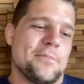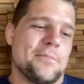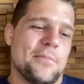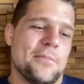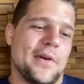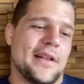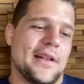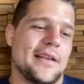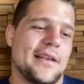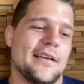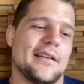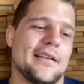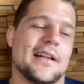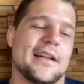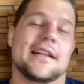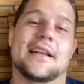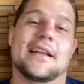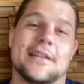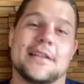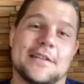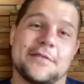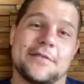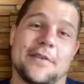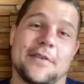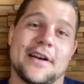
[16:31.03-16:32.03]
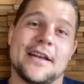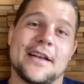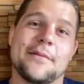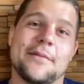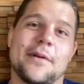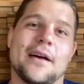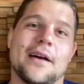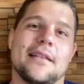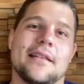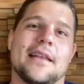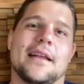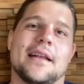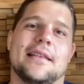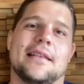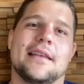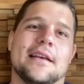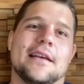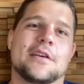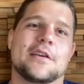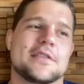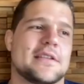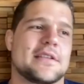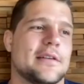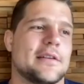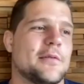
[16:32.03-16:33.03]
But yeah, it's funny about that thing
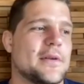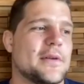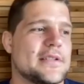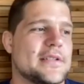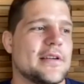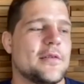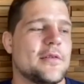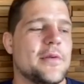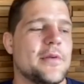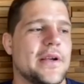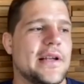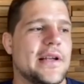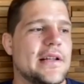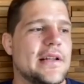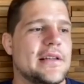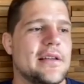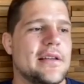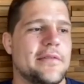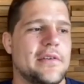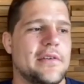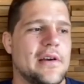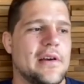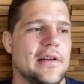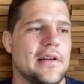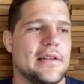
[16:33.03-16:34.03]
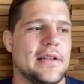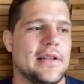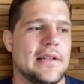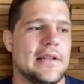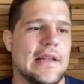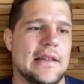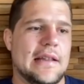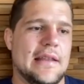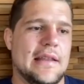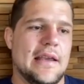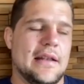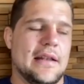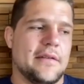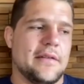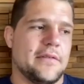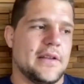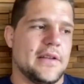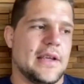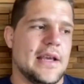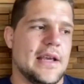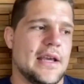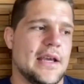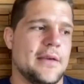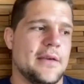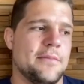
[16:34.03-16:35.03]
because it was a quick interview I did at the end of the
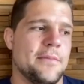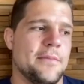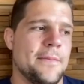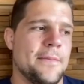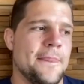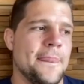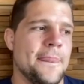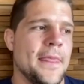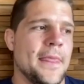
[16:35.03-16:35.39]
game,